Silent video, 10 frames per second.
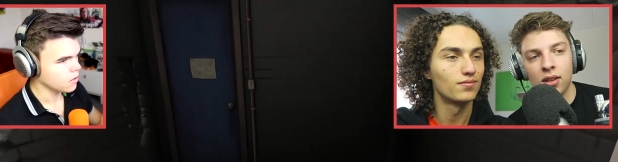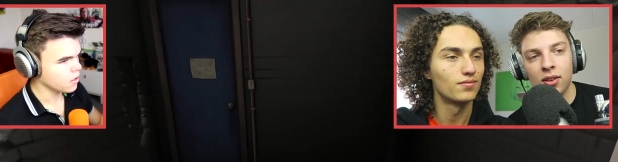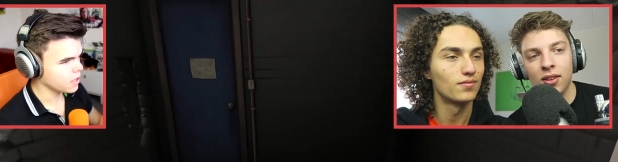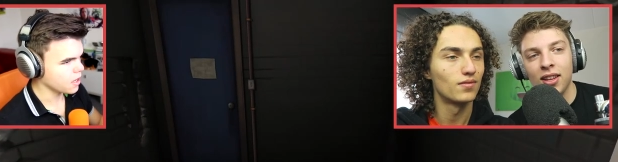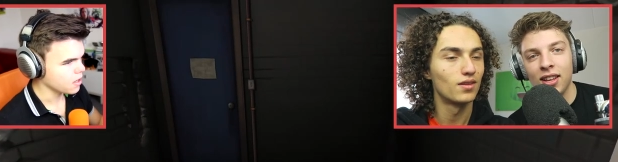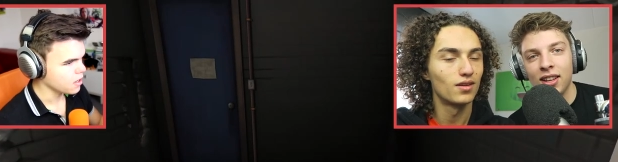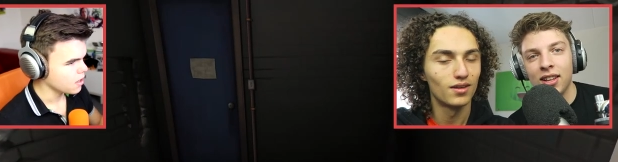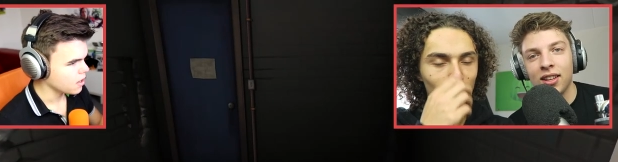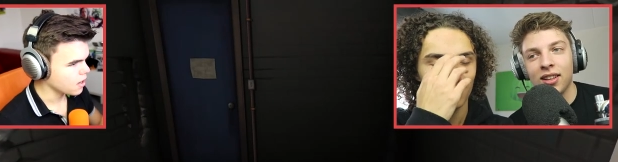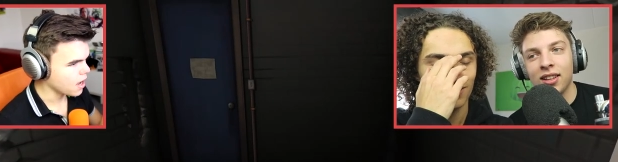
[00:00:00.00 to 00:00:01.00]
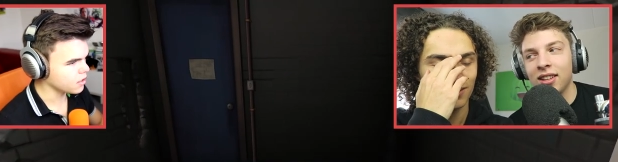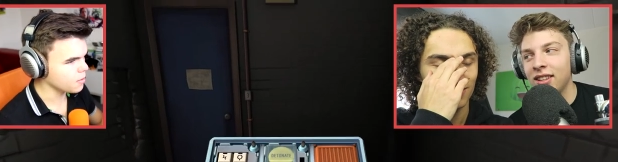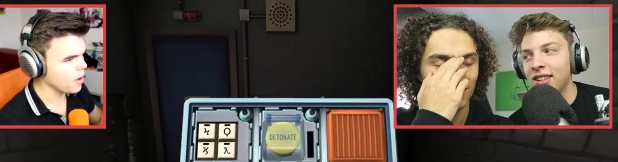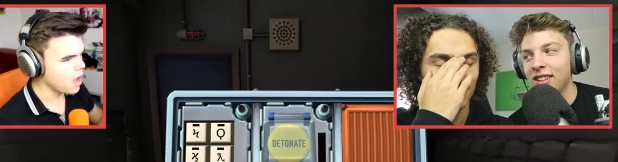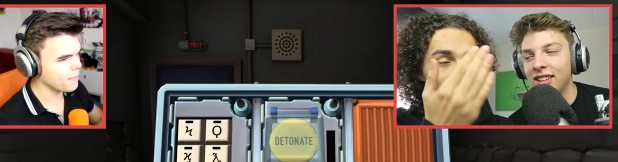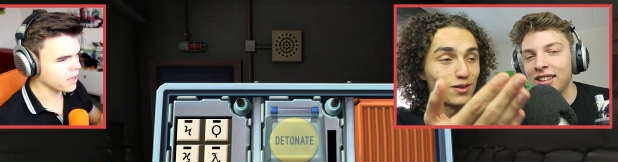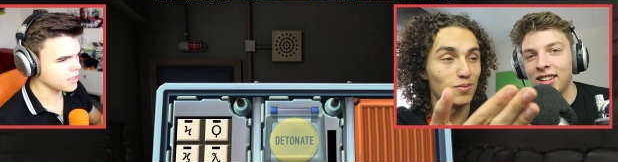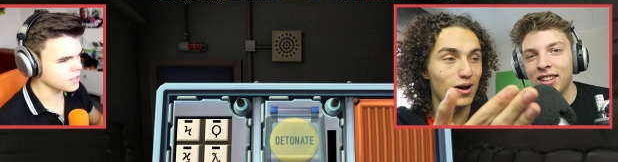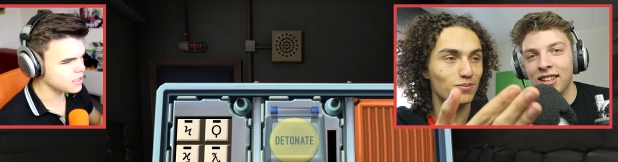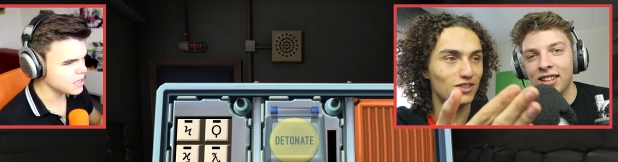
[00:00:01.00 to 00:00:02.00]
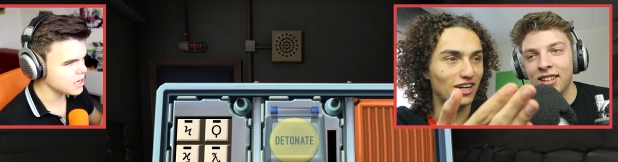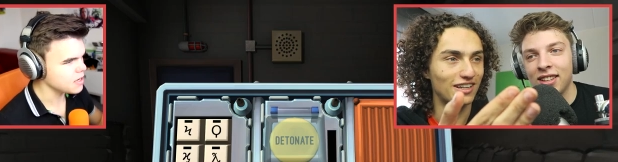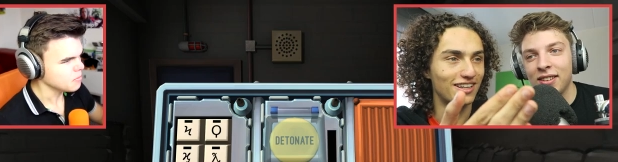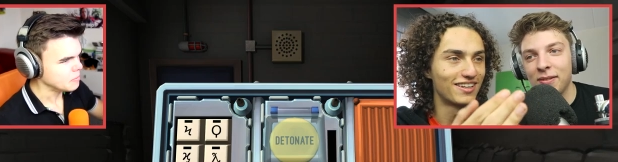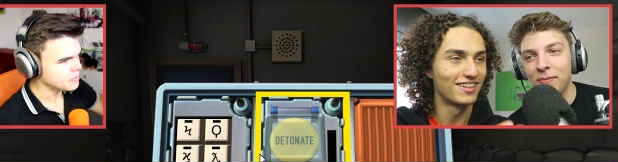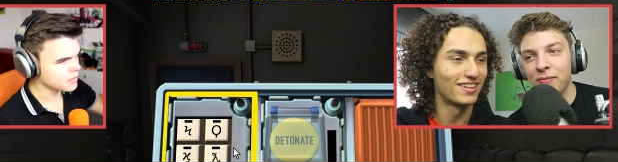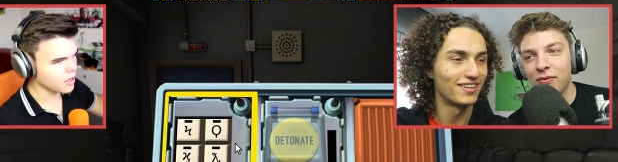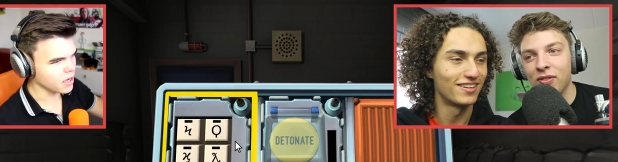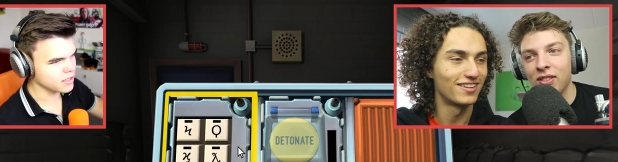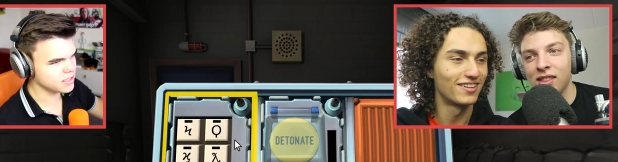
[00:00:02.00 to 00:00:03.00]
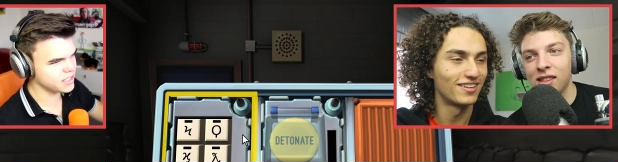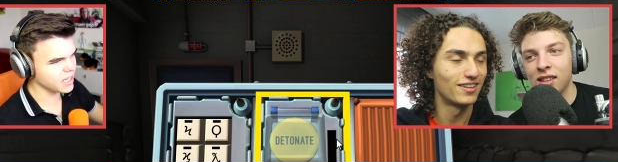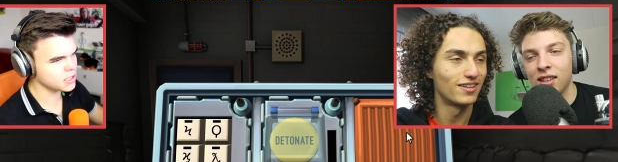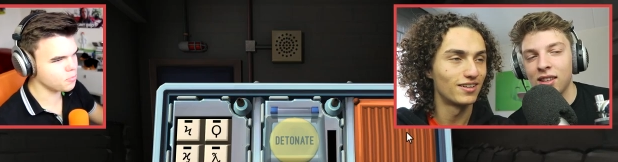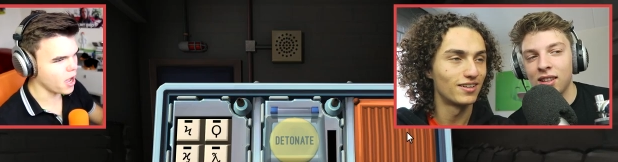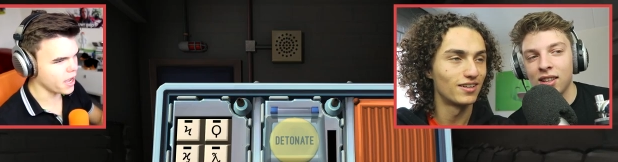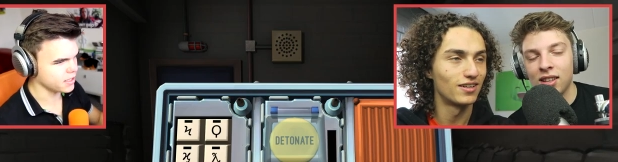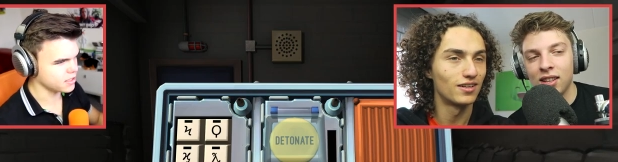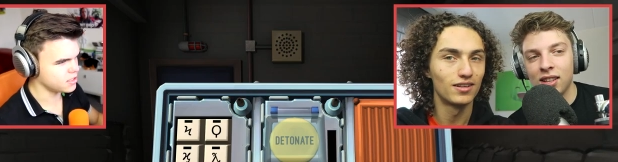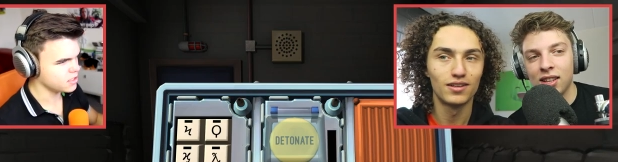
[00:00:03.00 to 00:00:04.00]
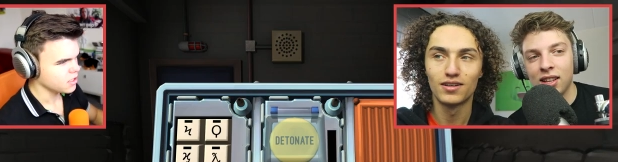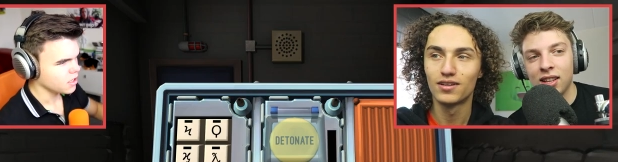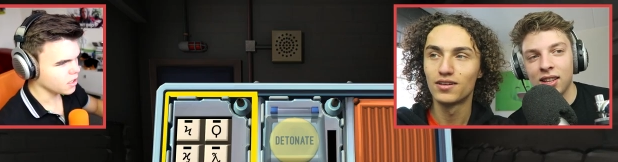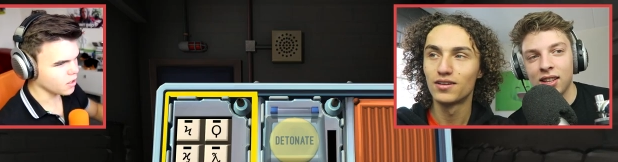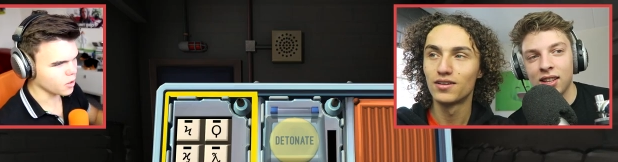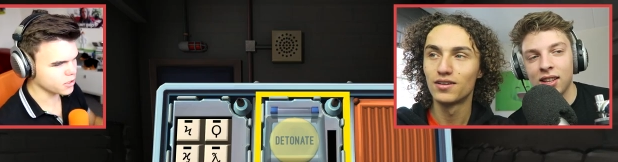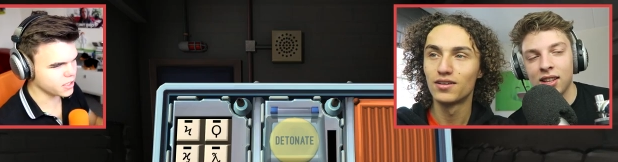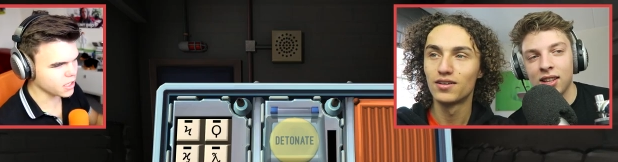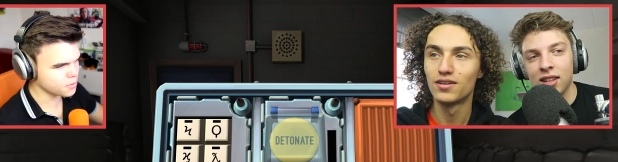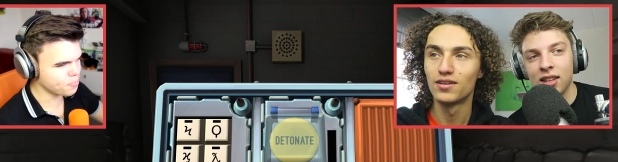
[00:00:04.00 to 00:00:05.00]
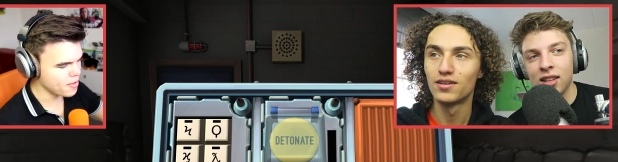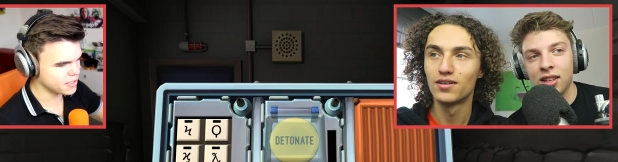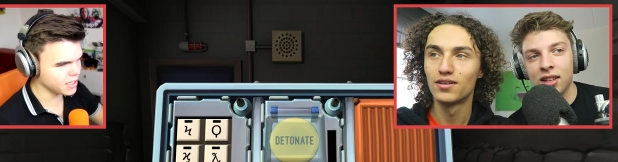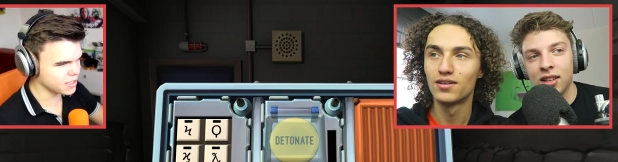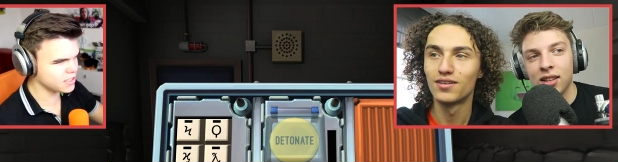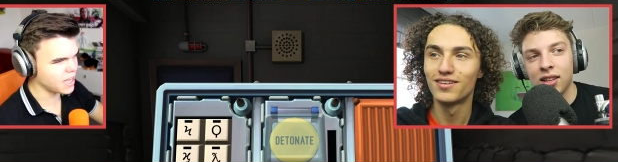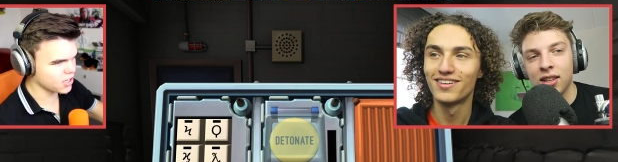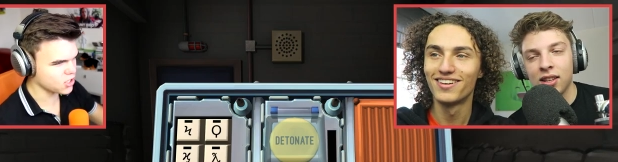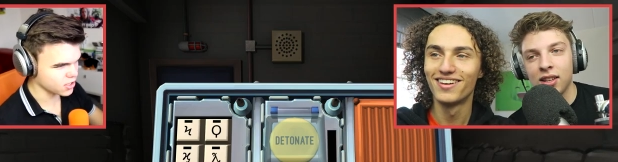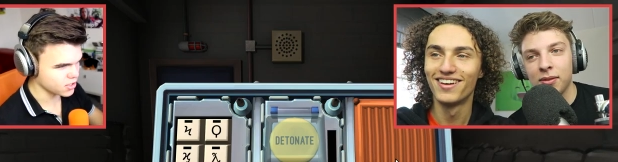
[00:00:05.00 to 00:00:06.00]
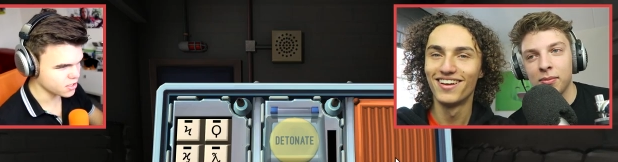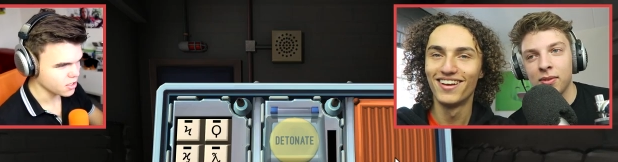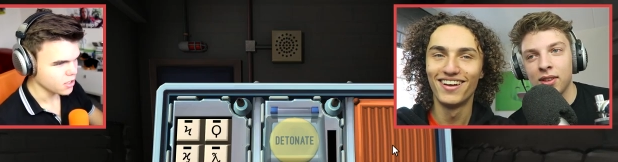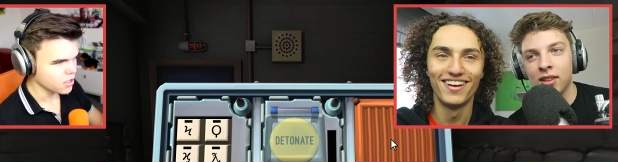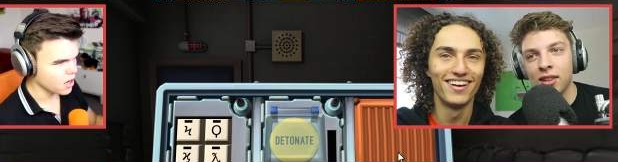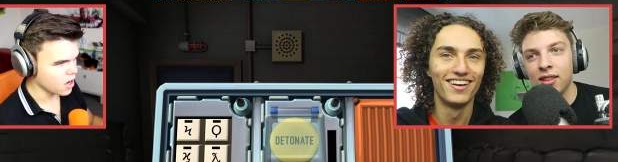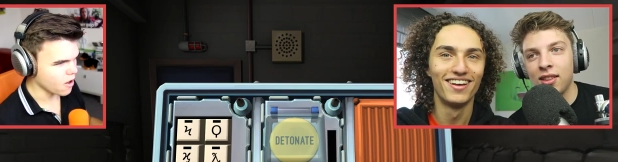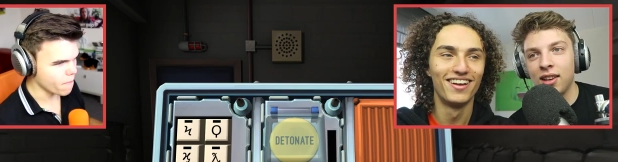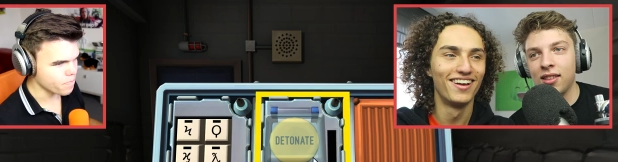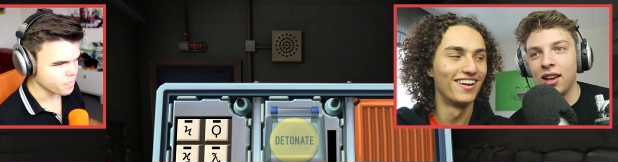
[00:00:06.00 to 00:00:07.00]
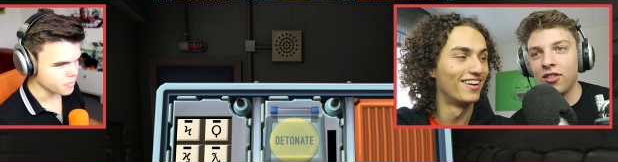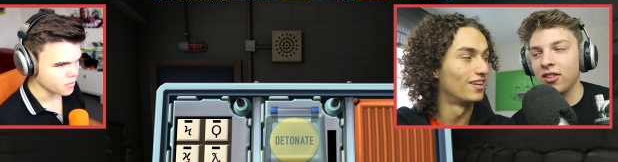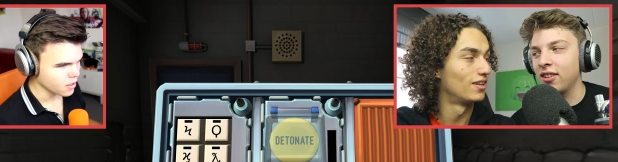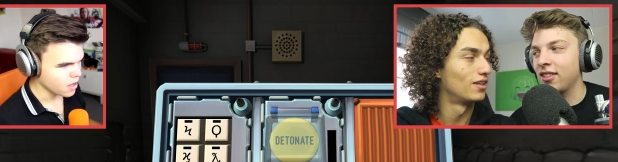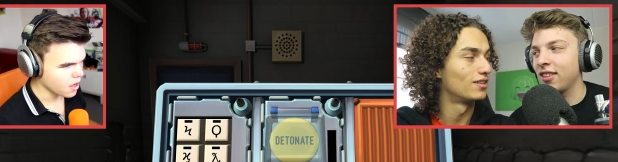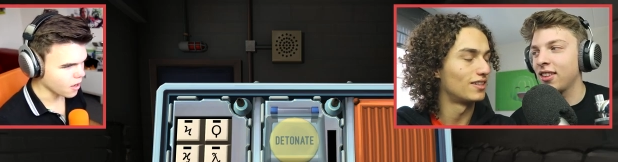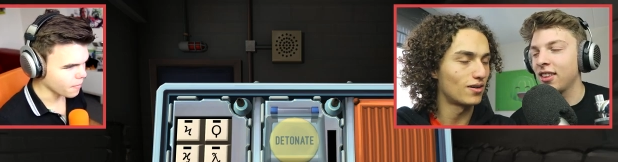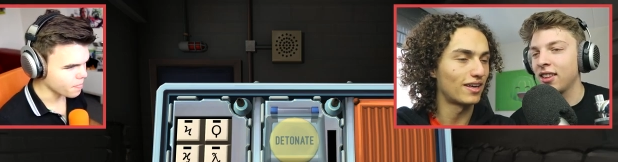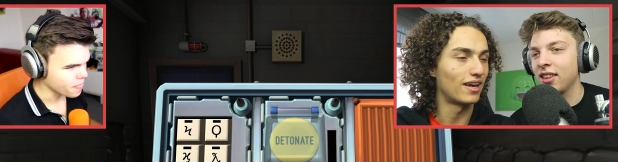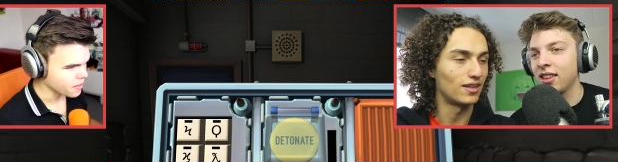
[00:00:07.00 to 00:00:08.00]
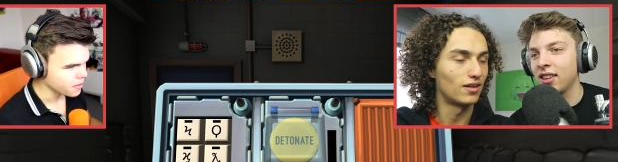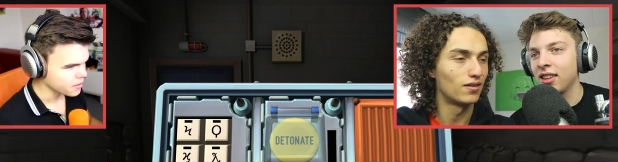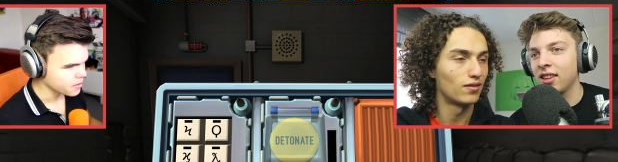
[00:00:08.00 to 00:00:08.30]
Speaker 1: Okay, uh, on the bomb, on the I bomb, can see Jelly. uh, six buttons uh, or six six sections. Um, Six sections. um, okay.